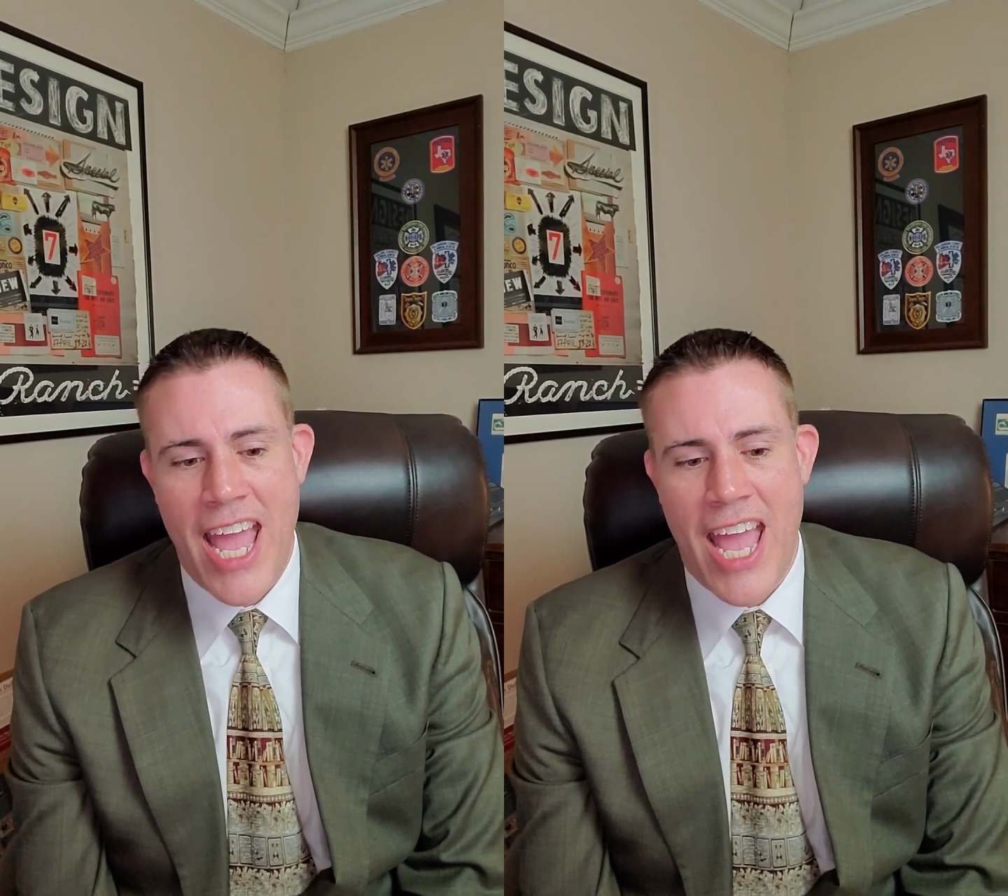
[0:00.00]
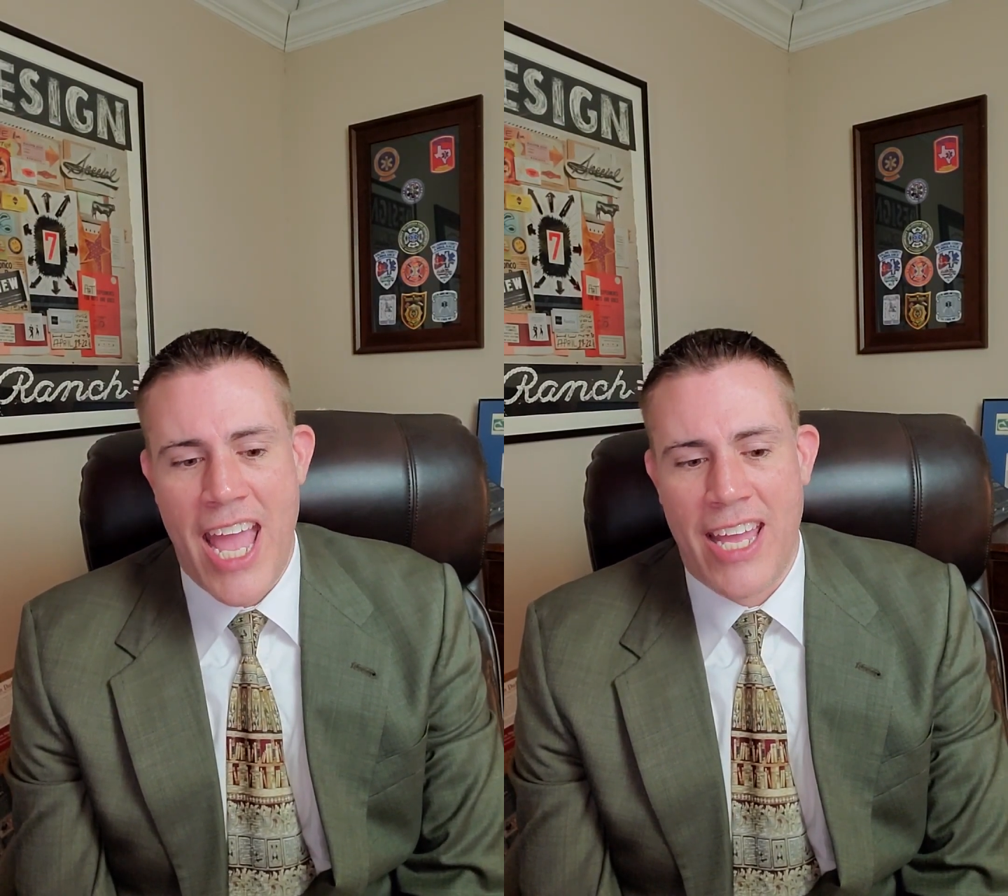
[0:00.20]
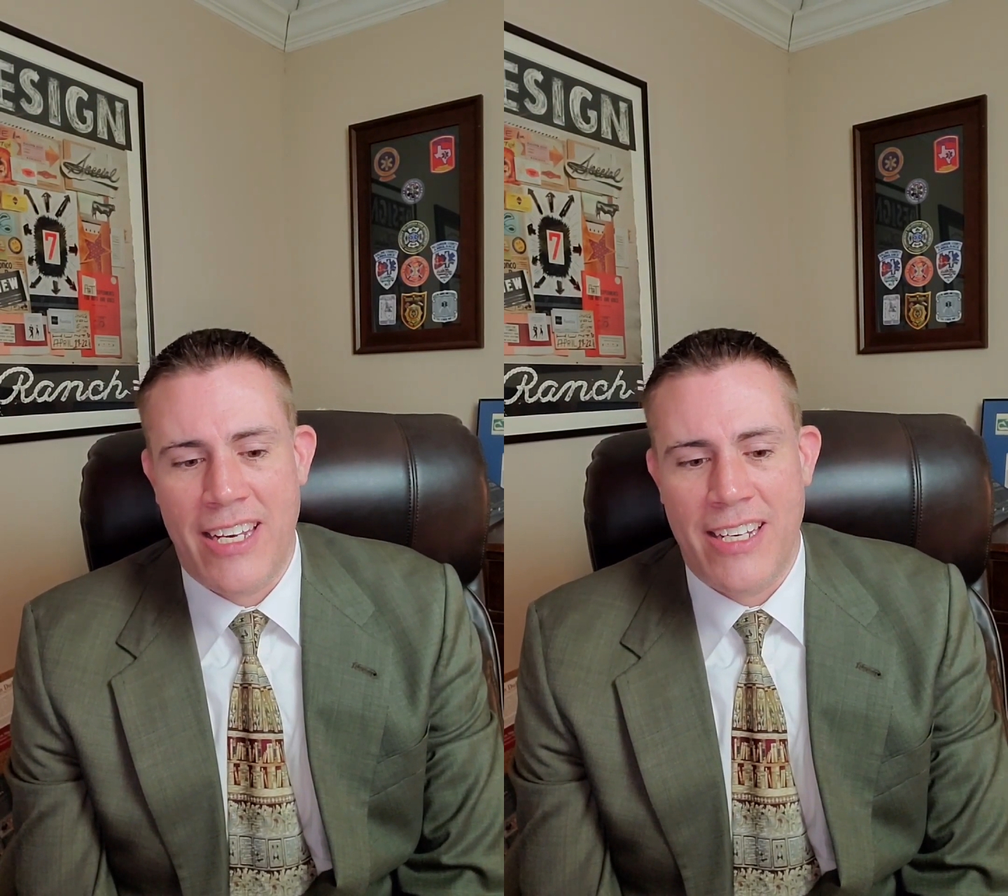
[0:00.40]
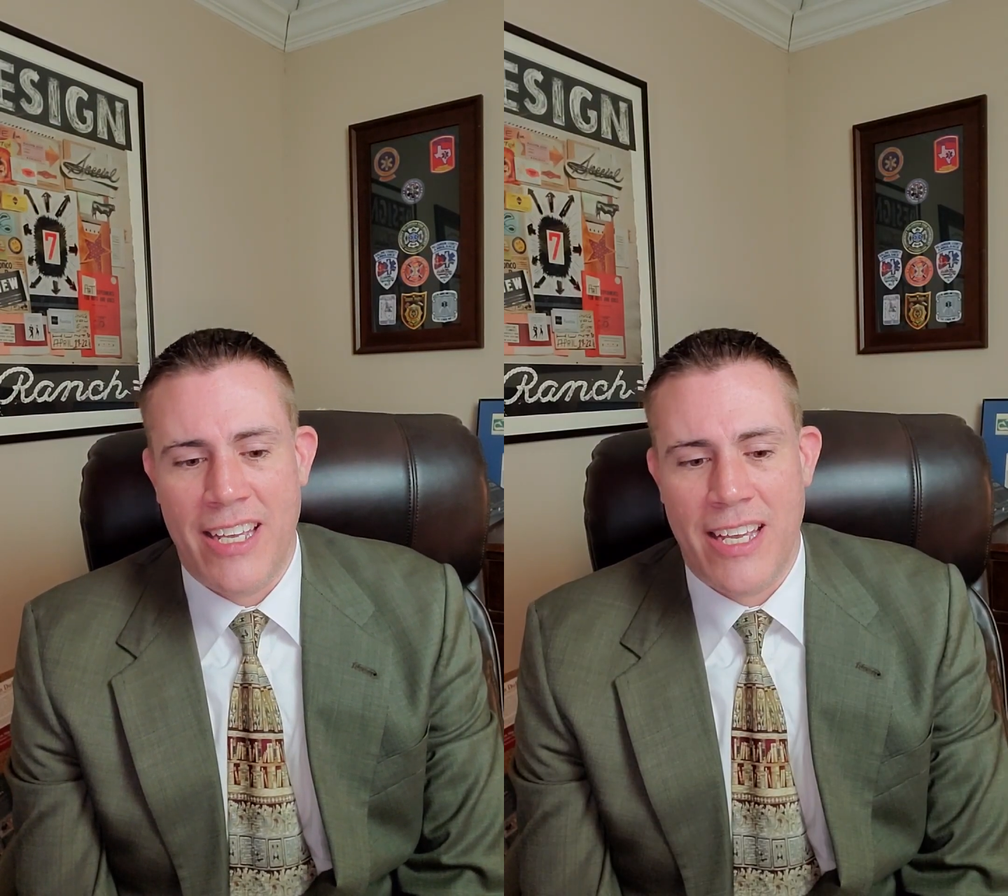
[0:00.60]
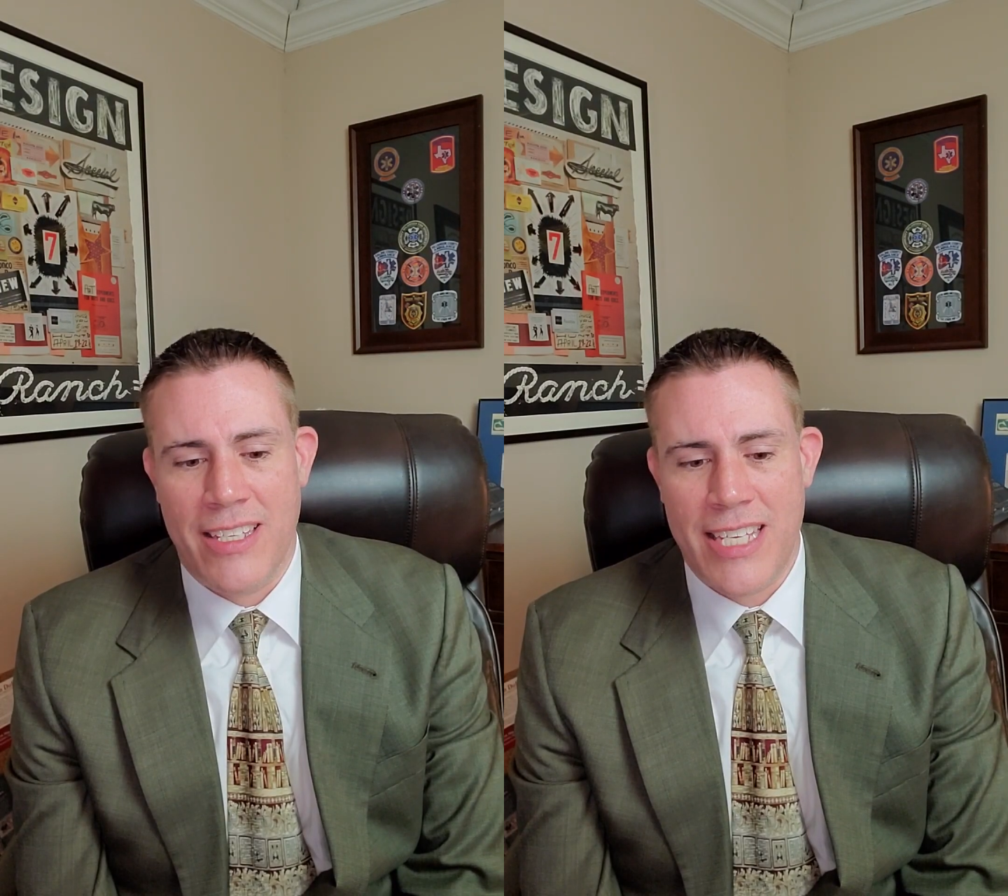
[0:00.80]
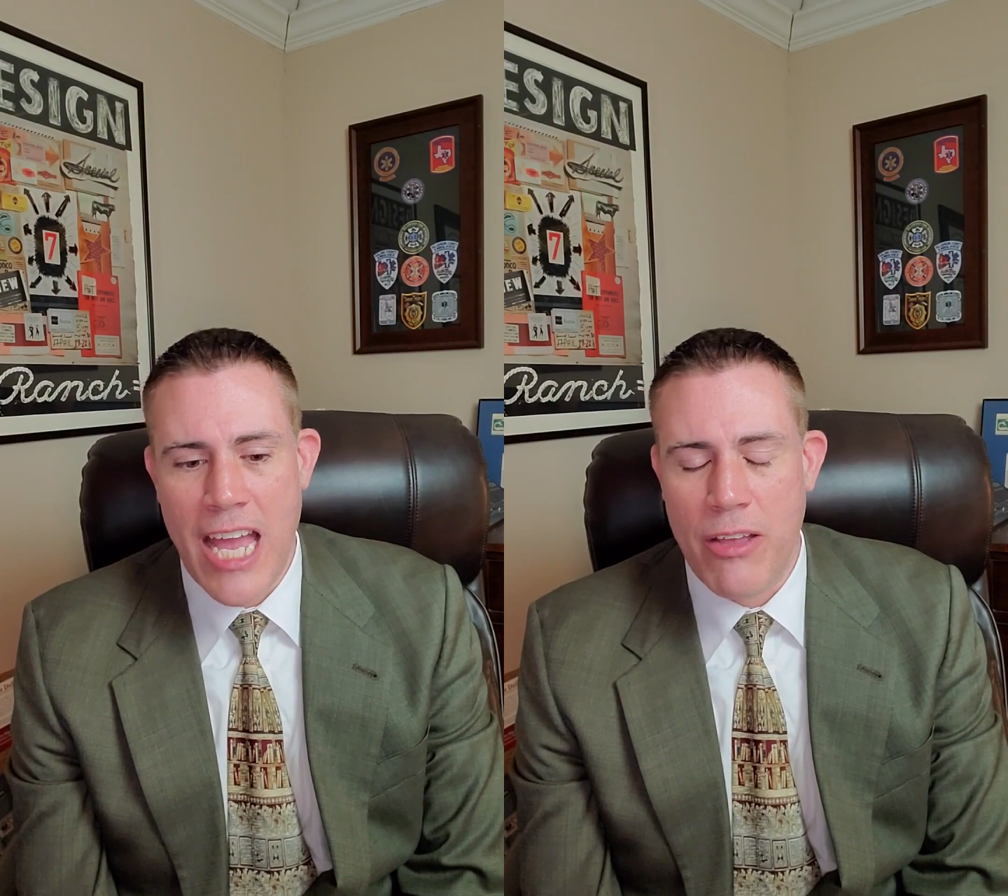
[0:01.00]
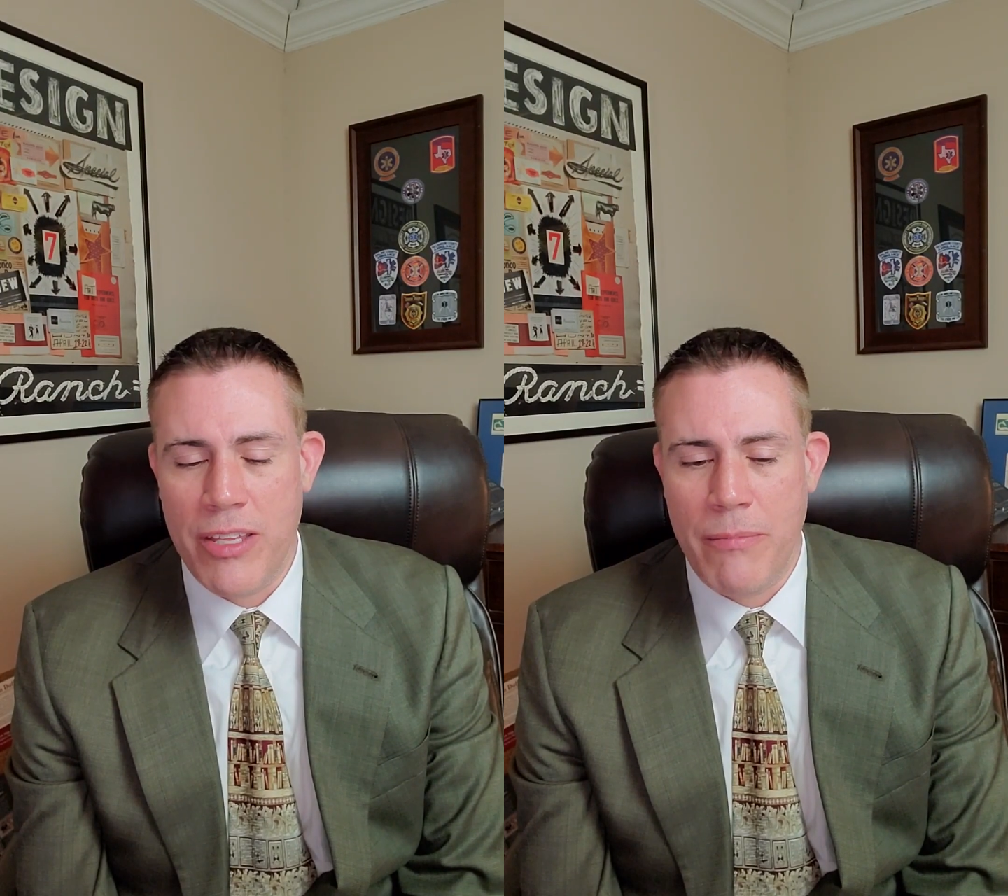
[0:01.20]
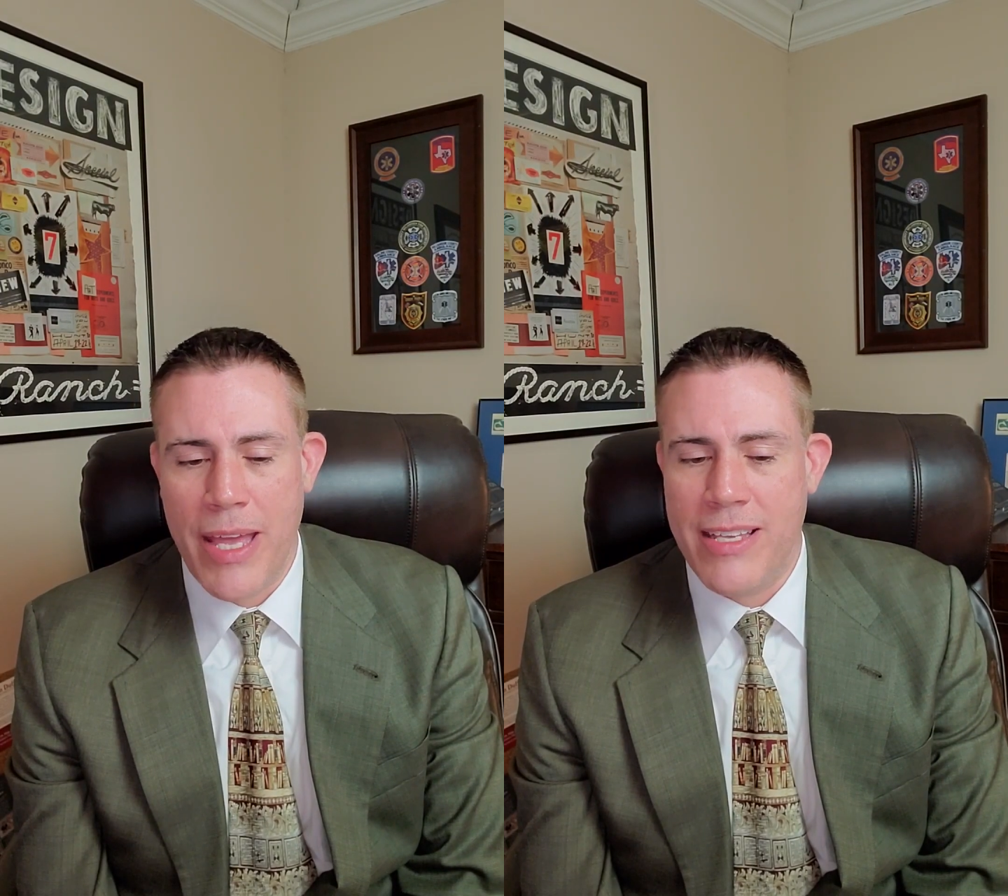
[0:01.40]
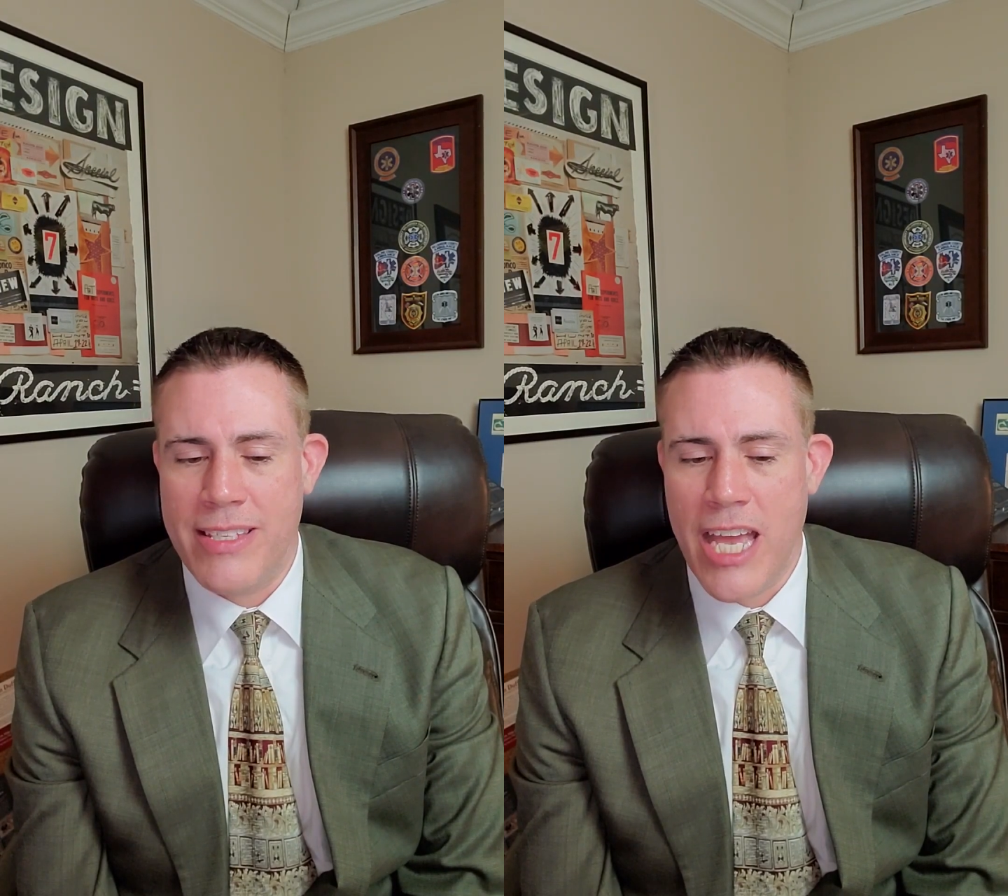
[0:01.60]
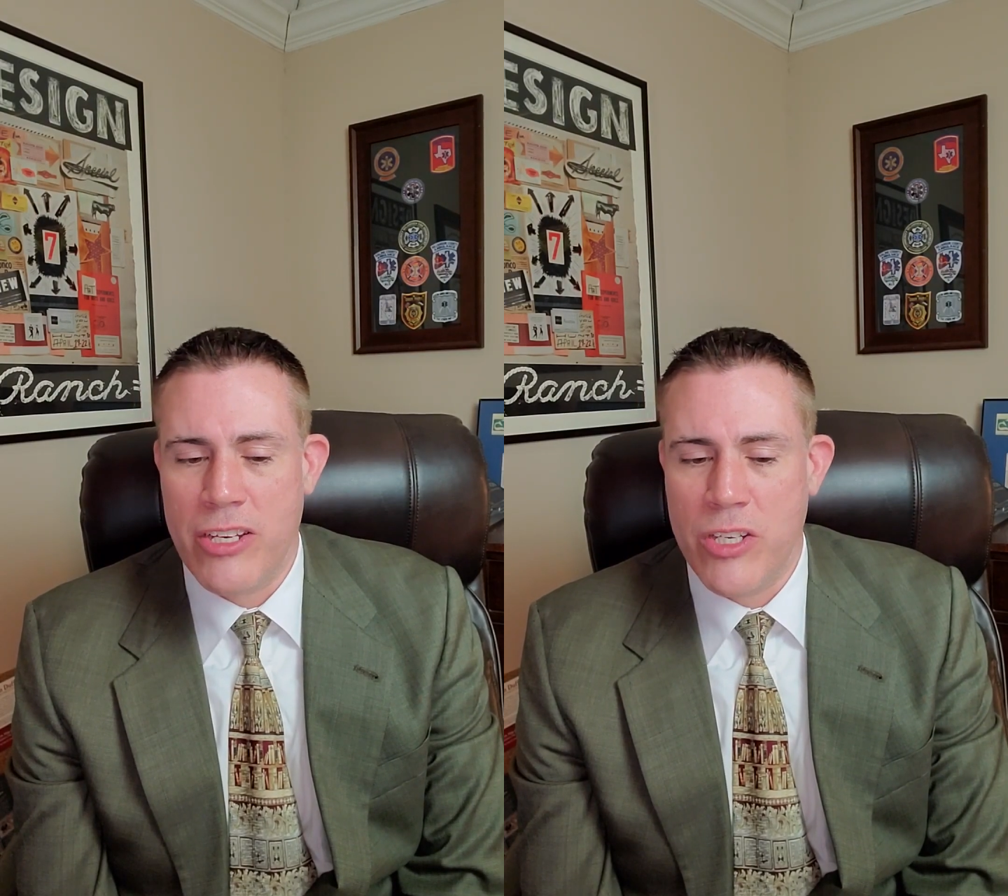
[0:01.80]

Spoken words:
and sound that makes that